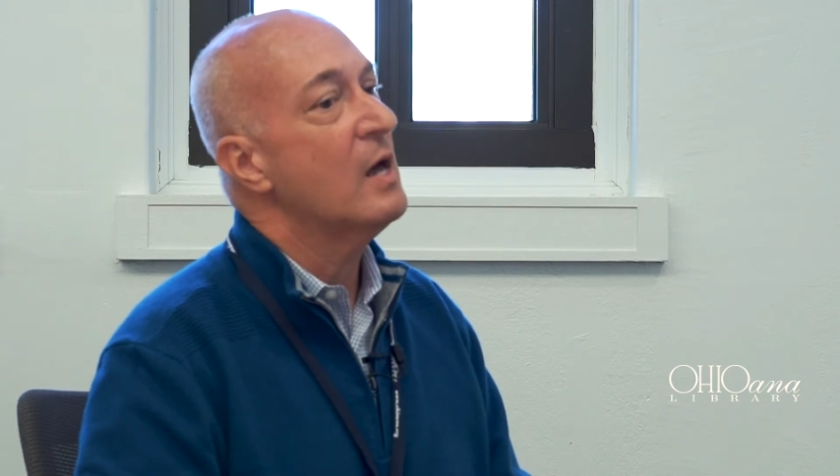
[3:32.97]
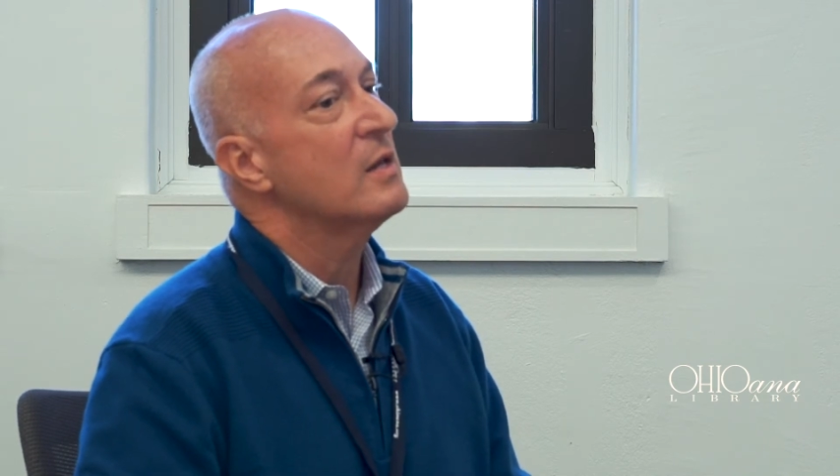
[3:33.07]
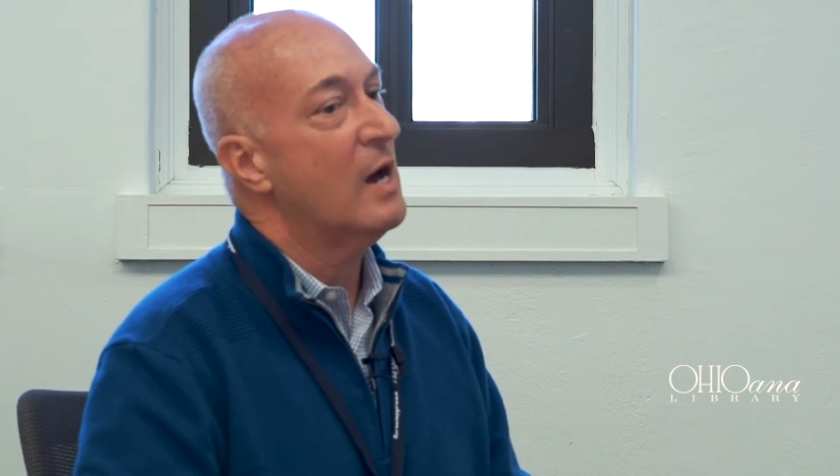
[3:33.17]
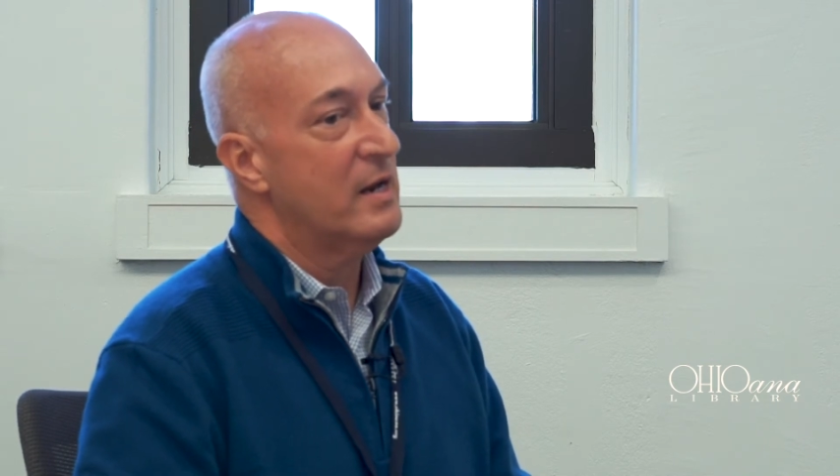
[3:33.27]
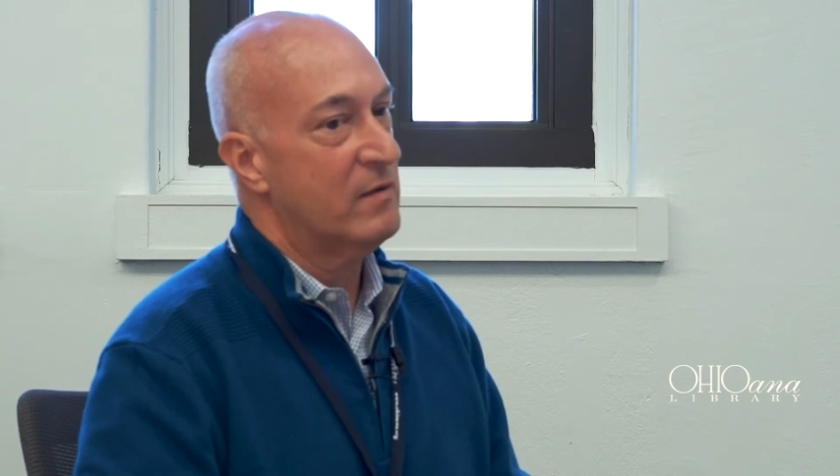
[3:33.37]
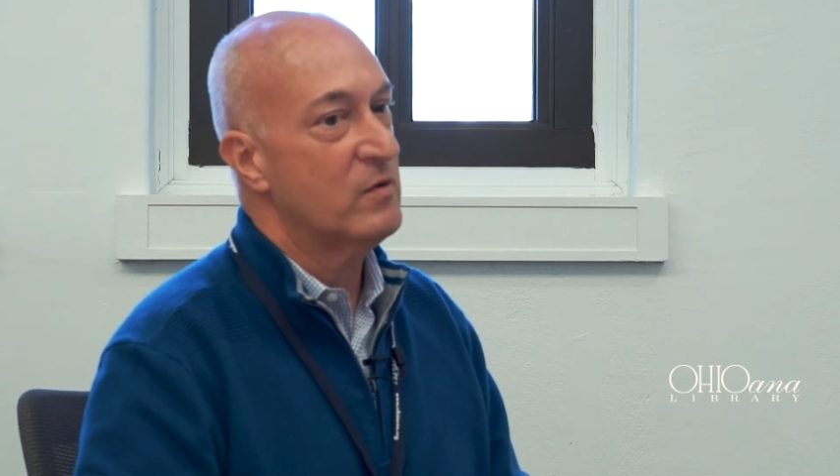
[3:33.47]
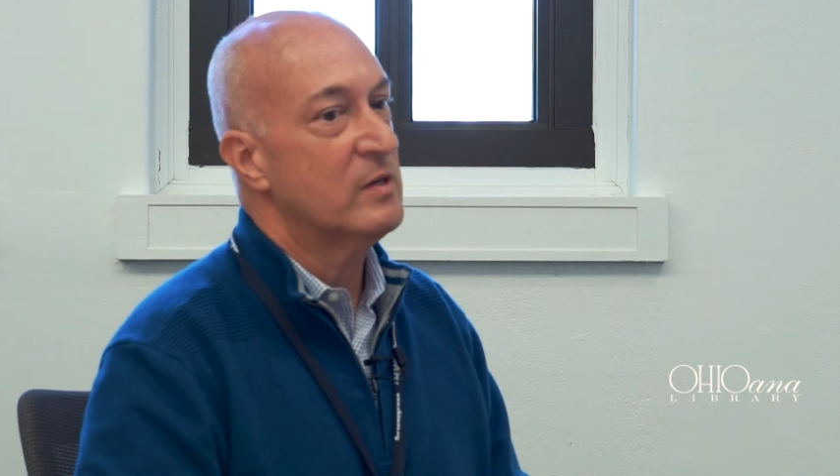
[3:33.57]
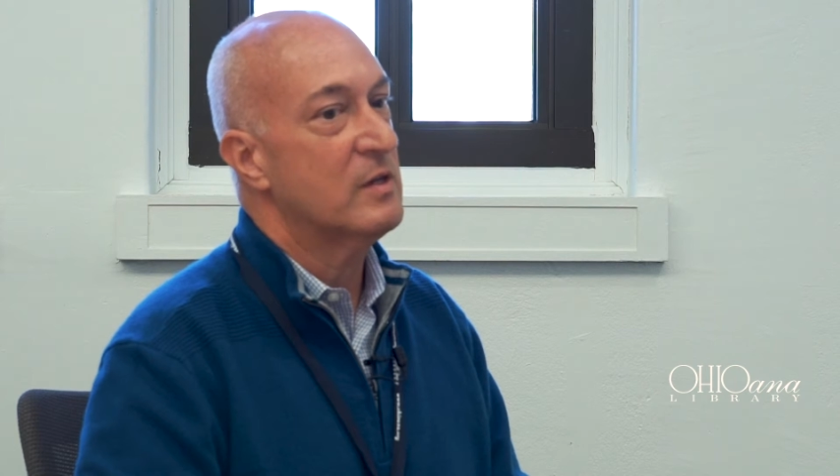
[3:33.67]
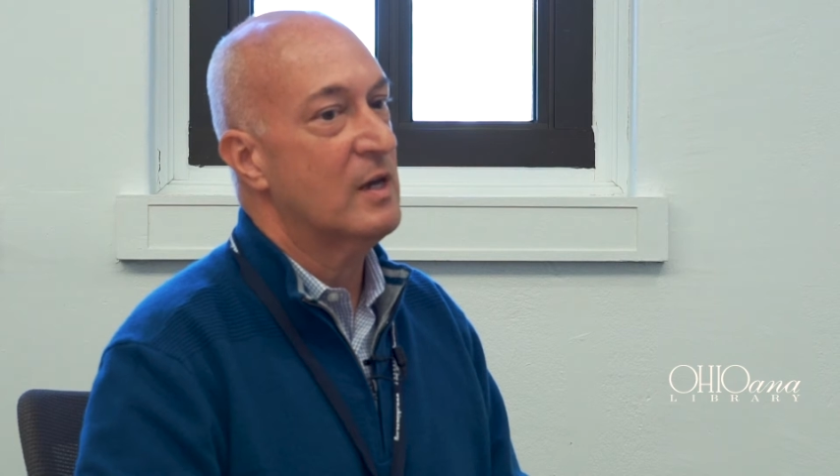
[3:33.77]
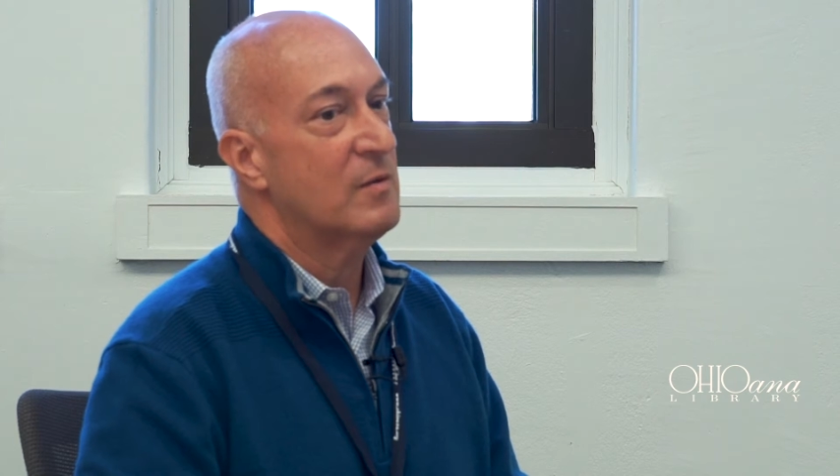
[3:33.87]
Not every
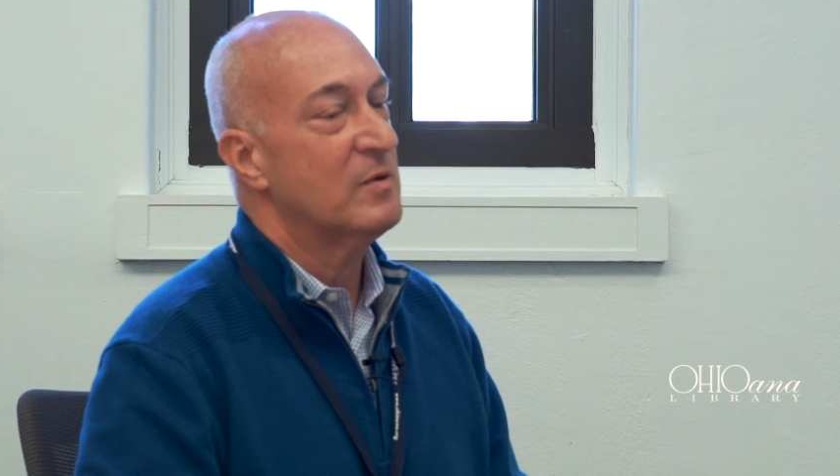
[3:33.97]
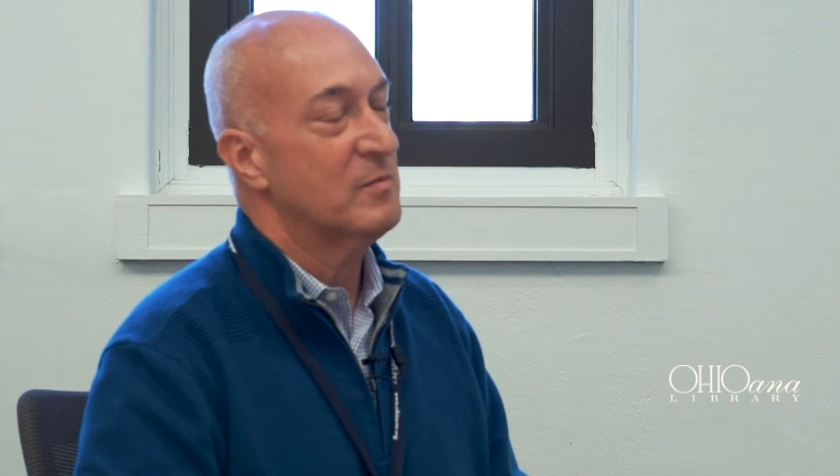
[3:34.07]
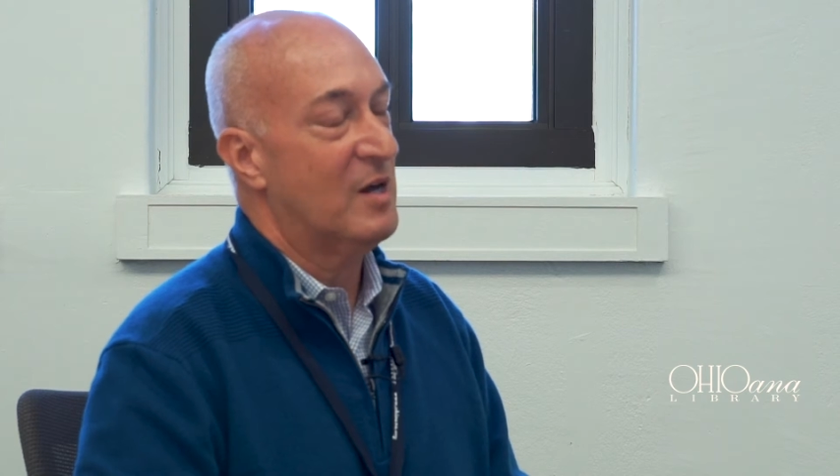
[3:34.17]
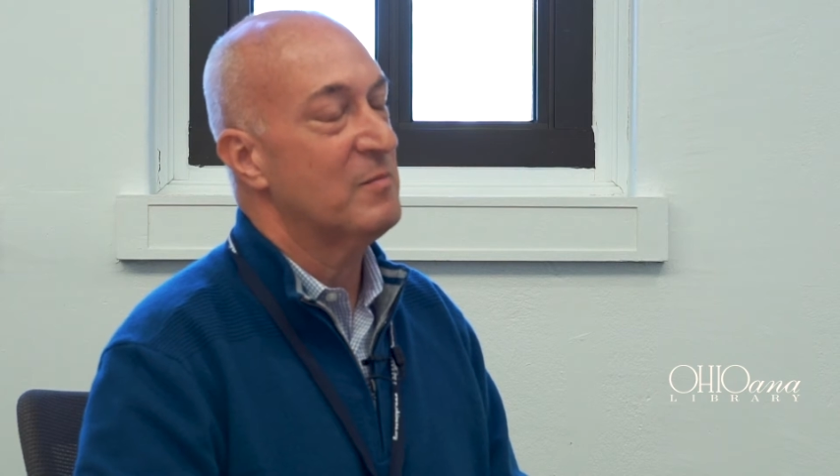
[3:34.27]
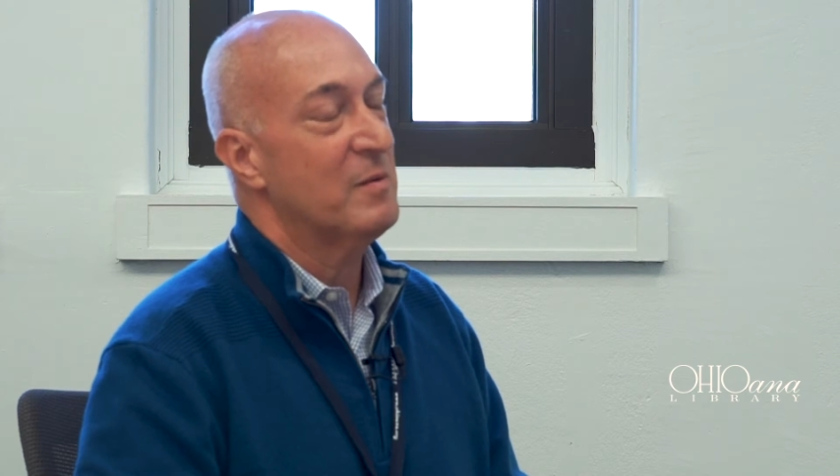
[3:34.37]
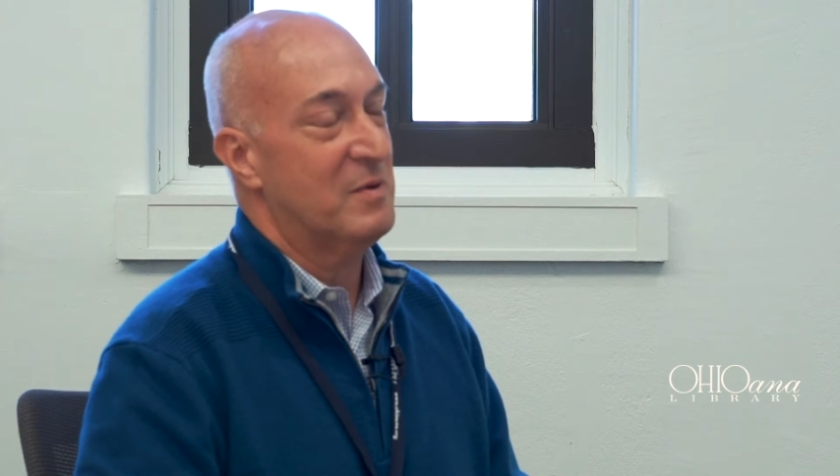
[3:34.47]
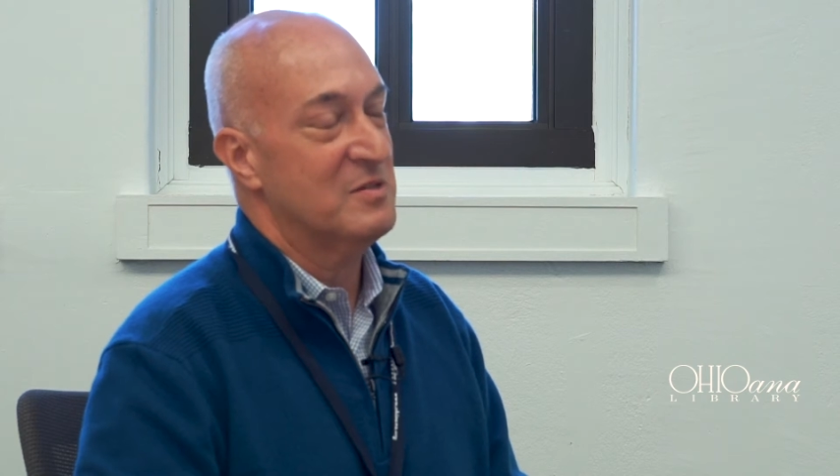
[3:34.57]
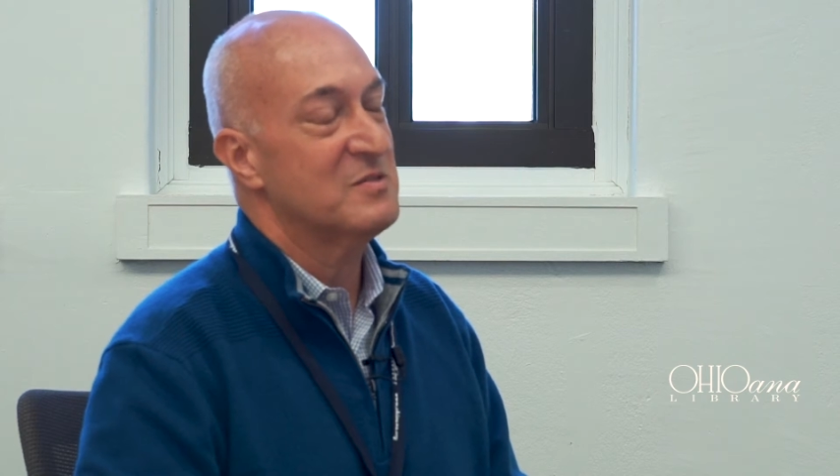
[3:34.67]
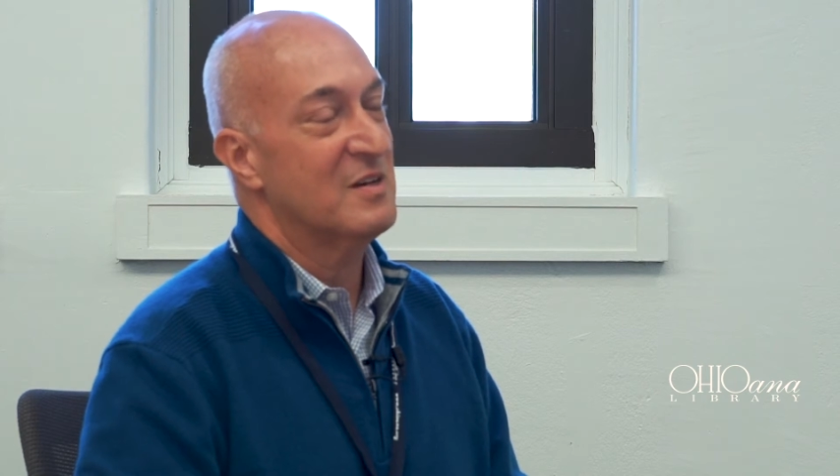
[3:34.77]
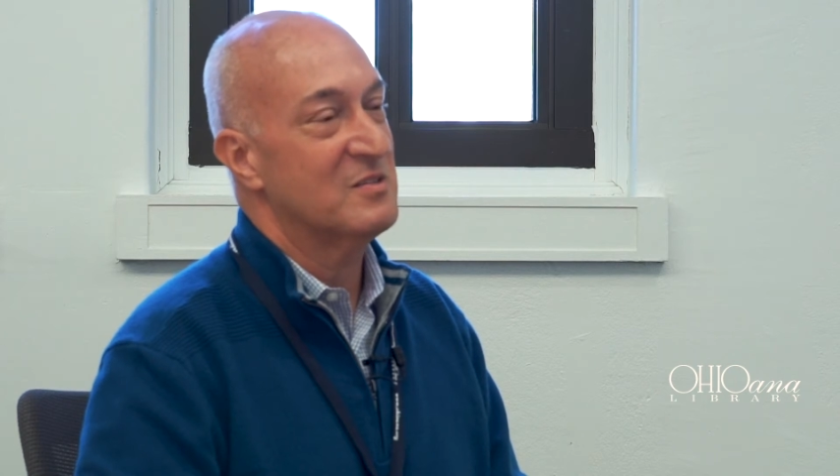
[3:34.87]
day, but on my
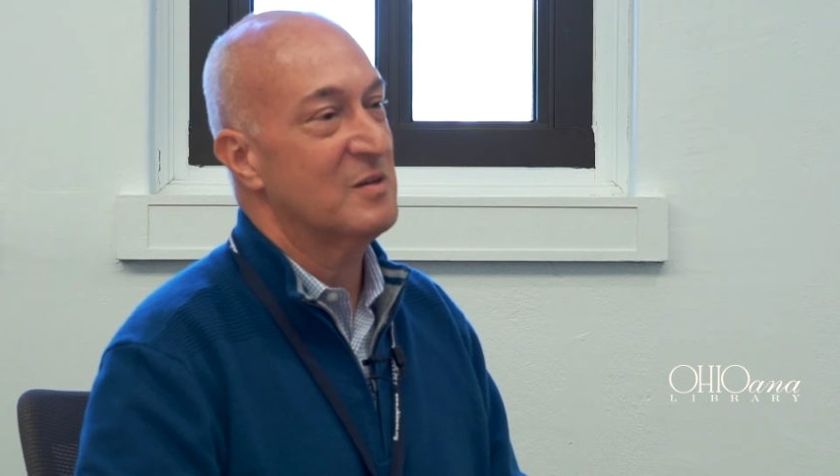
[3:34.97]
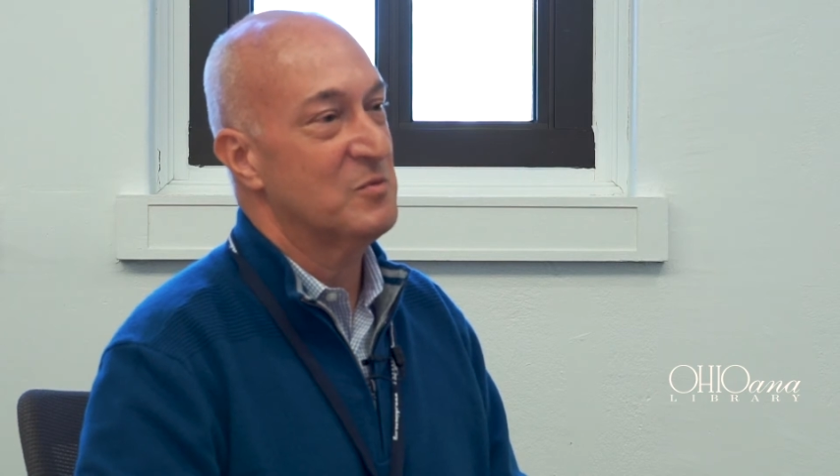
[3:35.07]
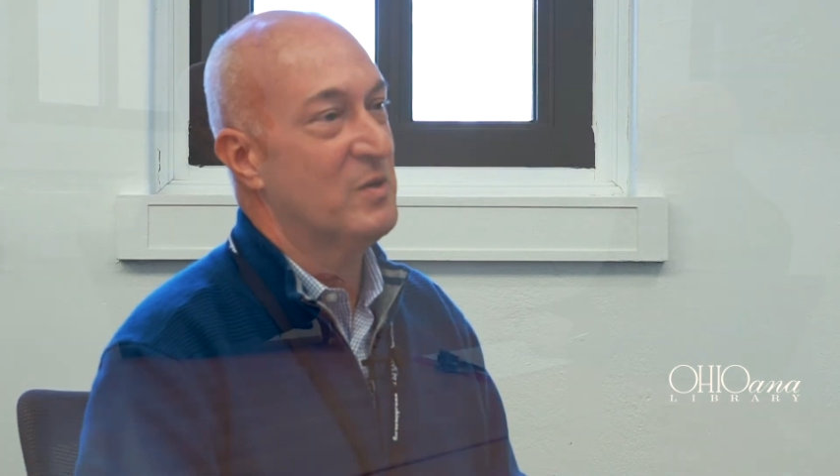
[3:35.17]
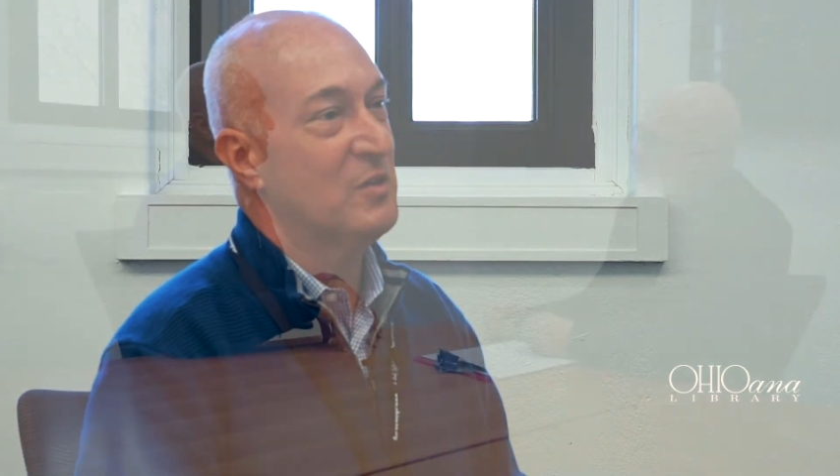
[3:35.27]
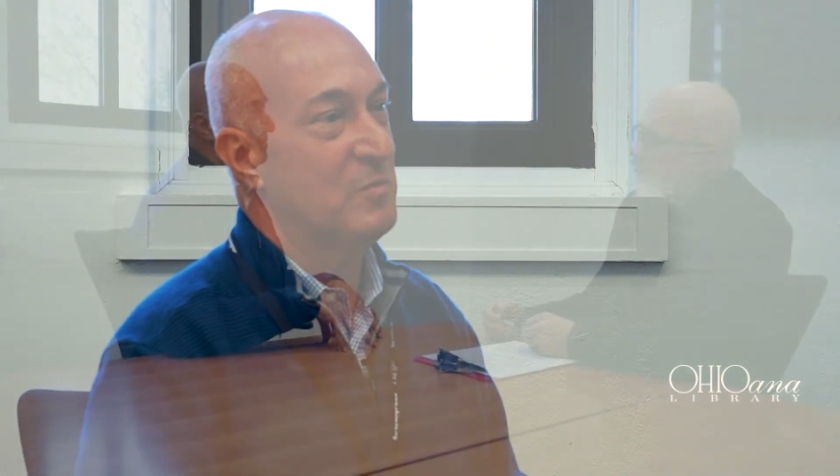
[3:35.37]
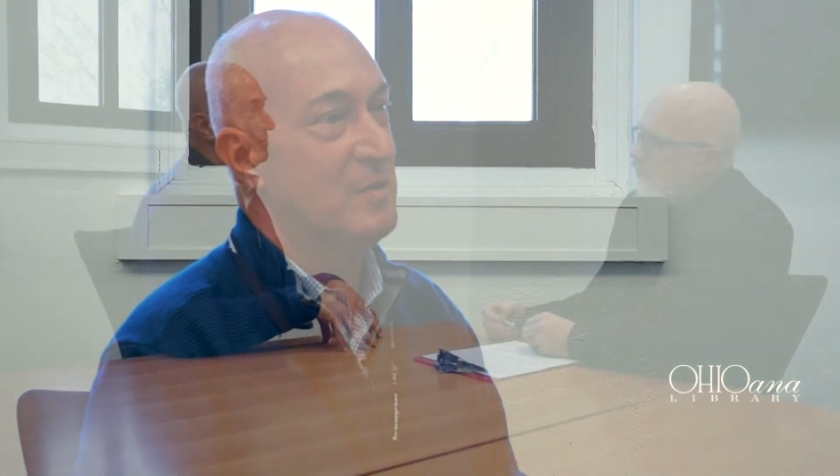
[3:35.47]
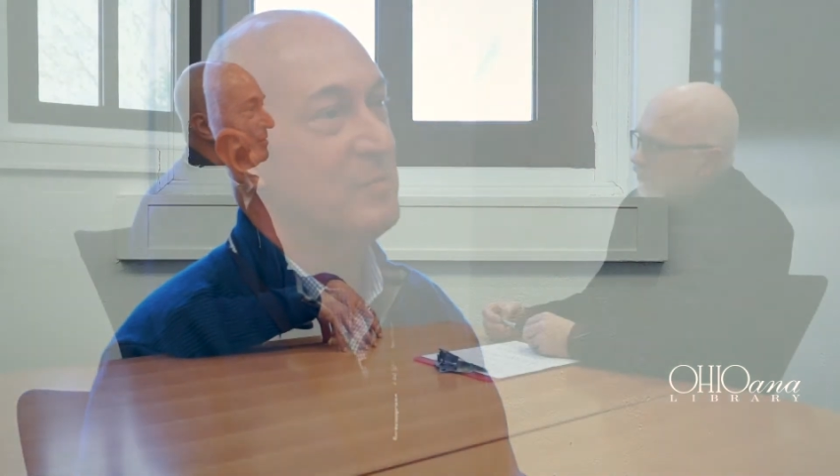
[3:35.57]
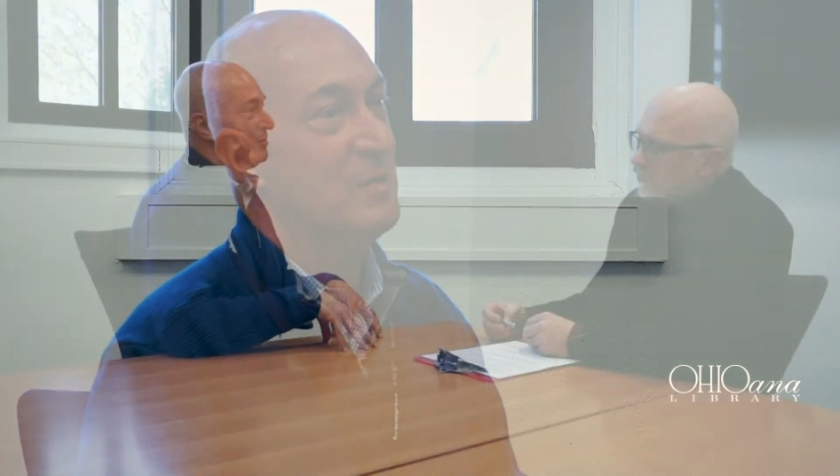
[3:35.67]
best days, I'm doing a little bit of